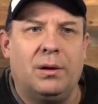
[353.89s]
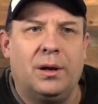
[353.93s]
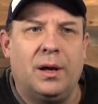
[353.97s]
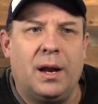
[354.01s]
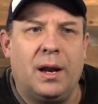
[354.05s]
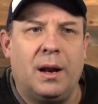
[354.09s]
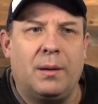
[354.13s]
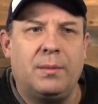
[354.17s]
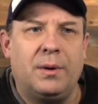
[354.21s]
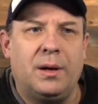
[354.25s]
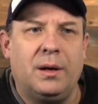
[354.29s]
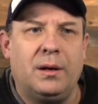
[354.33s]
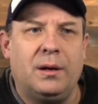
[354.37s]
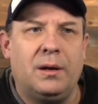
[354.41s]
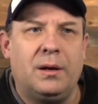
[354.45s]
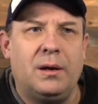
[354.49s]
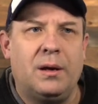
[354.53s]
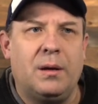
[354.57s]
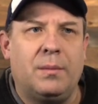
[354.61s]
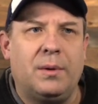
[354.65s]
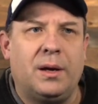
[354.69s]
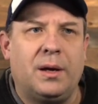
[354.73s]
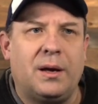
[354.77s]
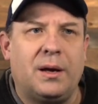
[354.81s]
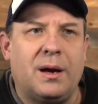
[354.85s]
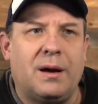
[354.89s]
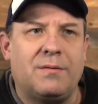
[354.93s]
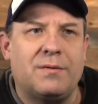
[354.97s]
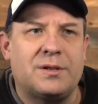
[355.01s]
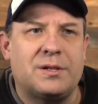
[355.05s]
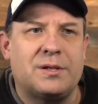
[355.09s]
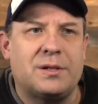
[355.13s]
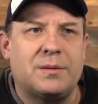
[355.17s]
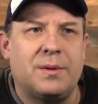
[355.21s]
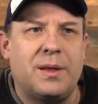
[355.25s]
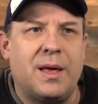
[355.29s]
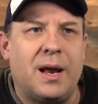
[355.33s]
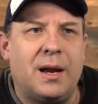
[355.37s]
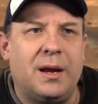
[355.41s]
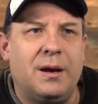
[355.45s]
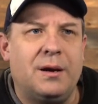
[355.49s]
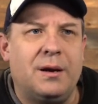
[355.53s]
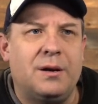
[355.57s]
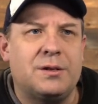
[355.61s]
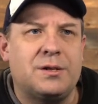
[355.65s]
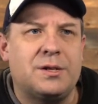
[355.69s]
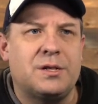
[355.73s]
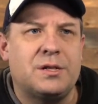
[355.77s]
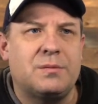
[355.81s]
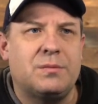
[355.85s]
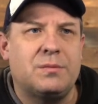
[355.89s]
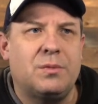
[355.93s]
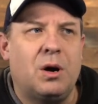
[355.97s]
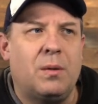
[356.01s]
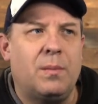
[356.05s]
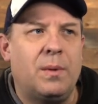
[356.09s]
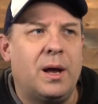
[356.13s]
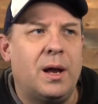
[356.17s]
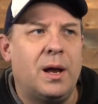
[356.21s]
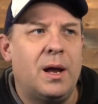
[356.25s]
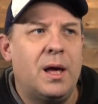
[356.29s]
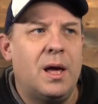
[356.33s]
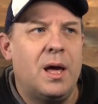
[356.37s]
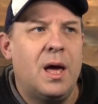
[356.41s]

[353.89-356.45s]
And I'm gonna cover some of that here in just a moment.